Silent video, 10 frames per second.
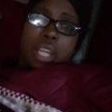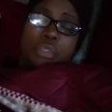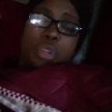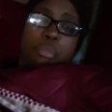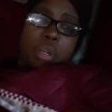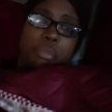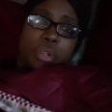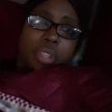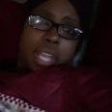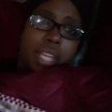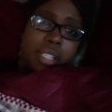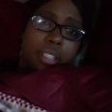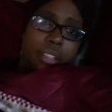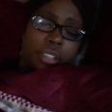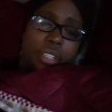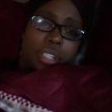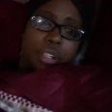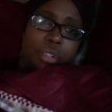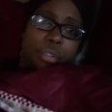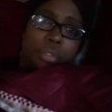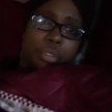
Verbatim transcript: got to remember that, you know,